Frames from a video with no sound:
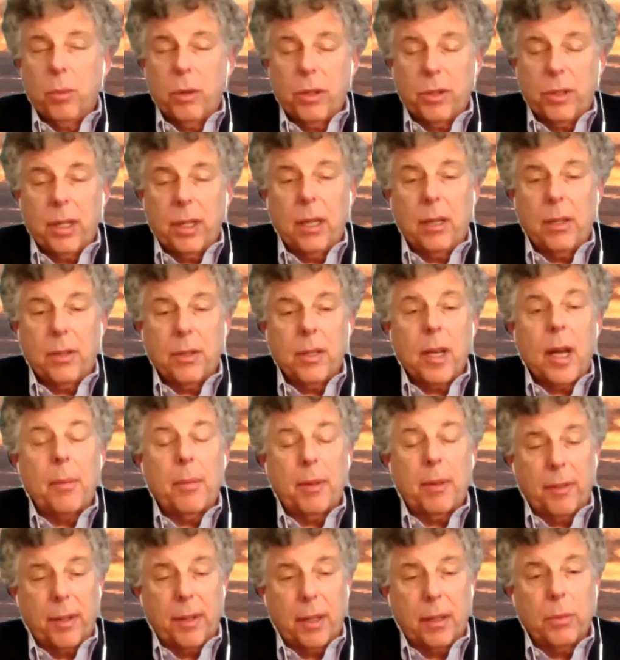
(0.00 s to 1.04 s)
seeing some
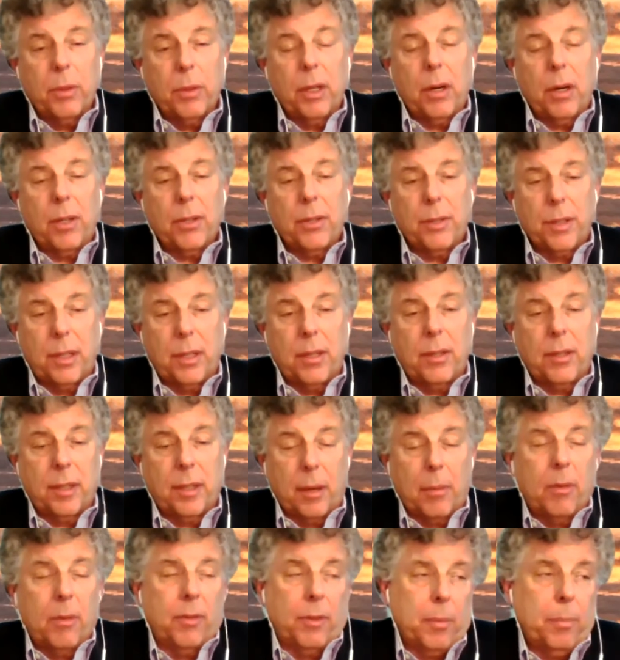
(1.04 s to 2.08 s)
of it. We are seeing
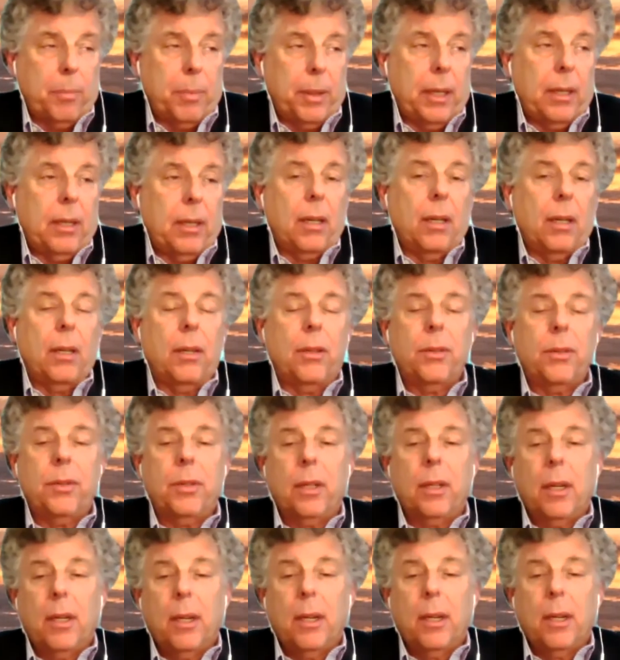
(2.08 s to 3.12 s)
some of it because,
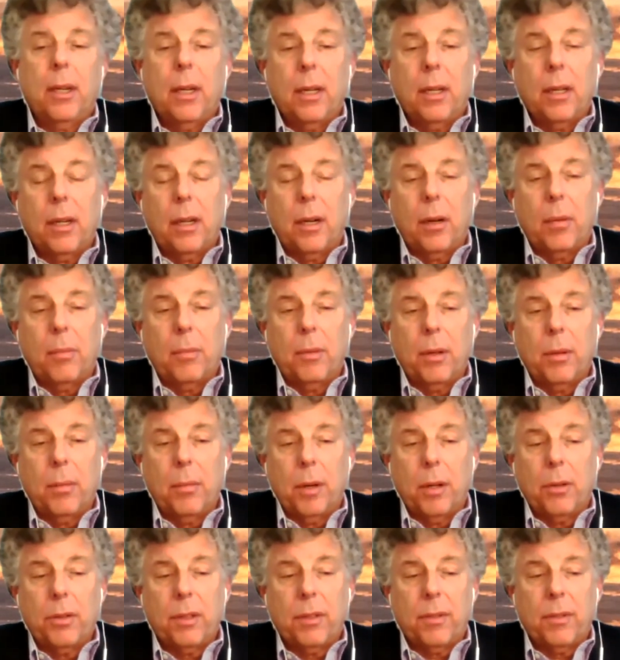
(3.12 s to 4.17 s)

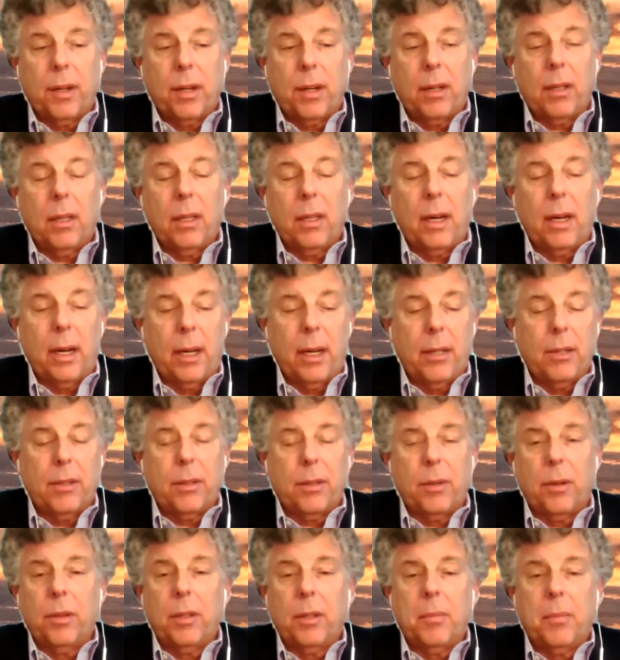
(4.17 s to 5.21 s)
most of our clients are
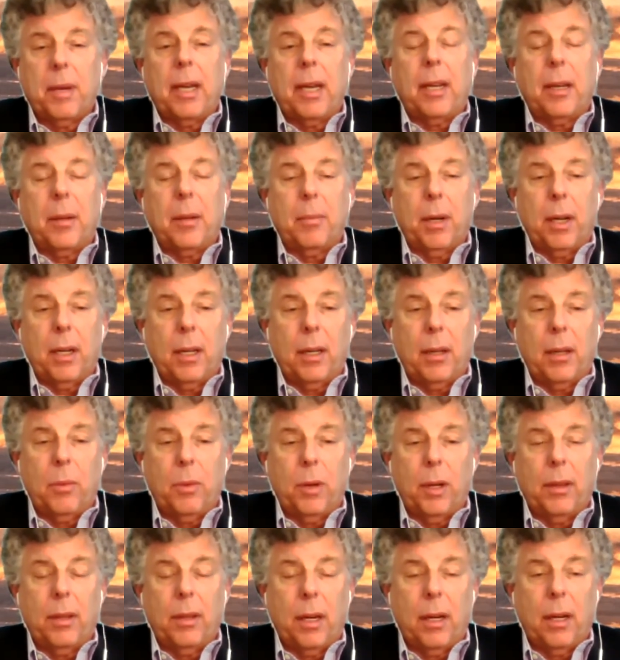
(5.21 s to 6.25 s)
only making money
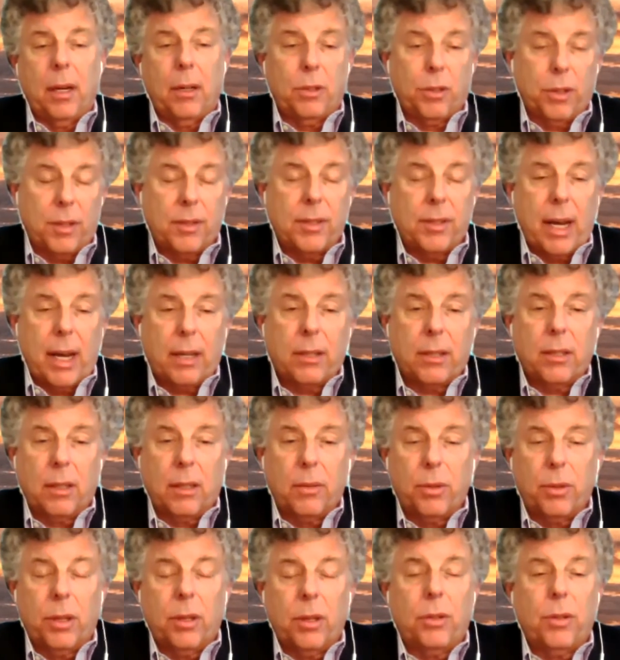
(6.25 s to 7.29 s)
when they are
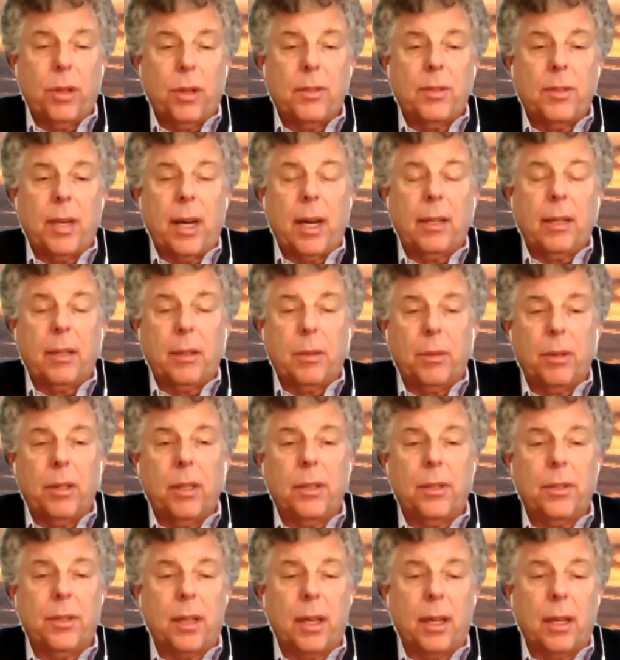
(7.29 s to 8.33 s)
transacting real
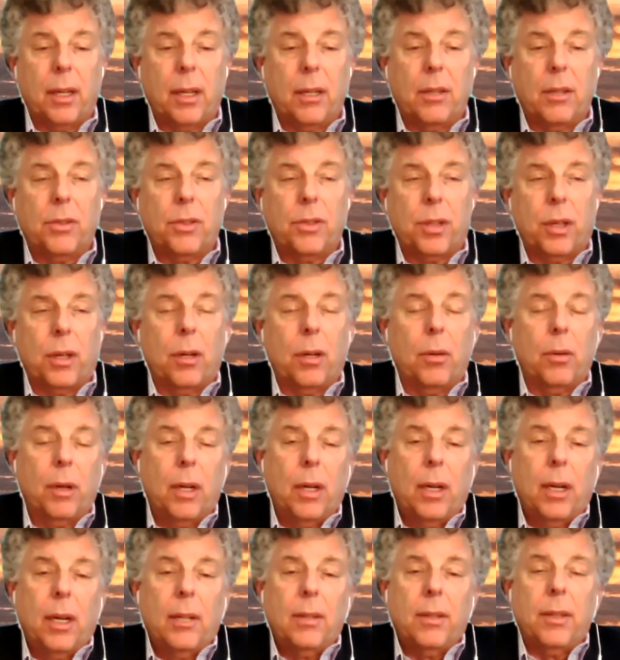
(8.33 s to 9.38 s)
estate. And so
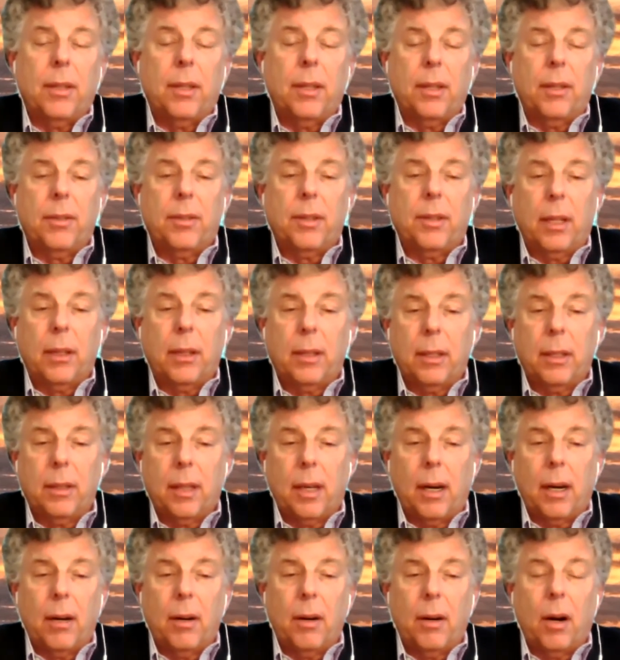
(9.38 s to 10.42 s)
to the extent that
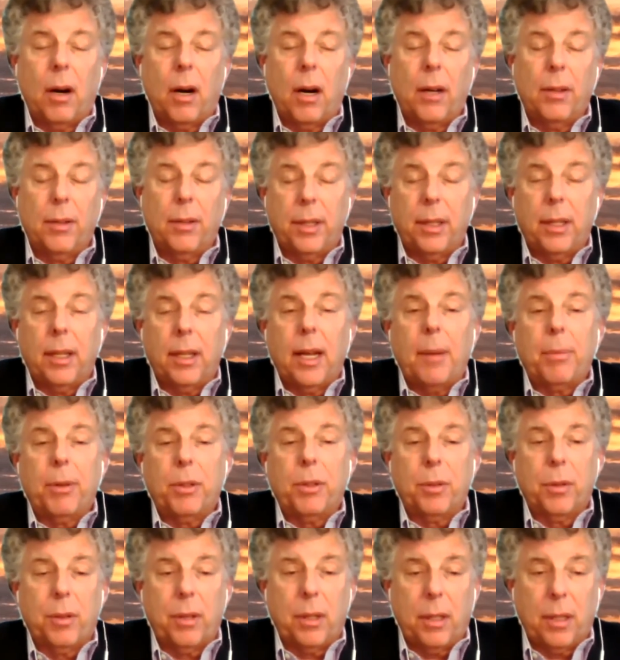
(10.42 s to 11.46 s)
there are deal
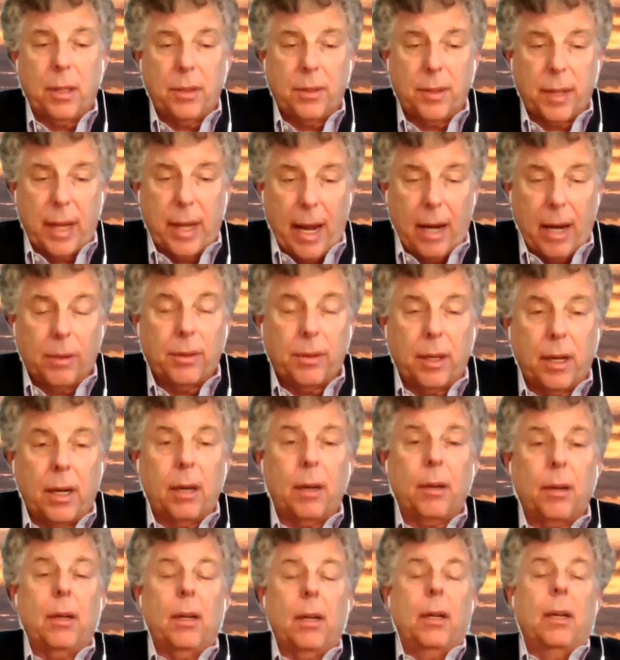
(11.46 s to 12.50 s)
opportunities out
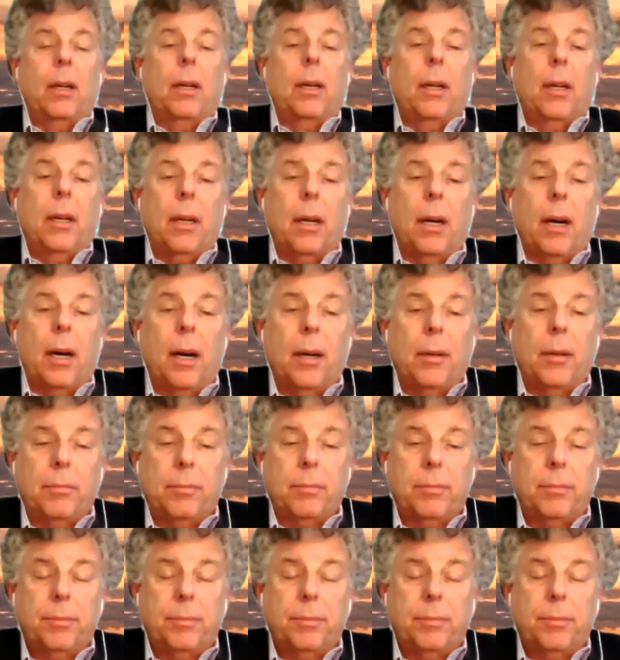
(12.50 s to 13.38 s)
there, um,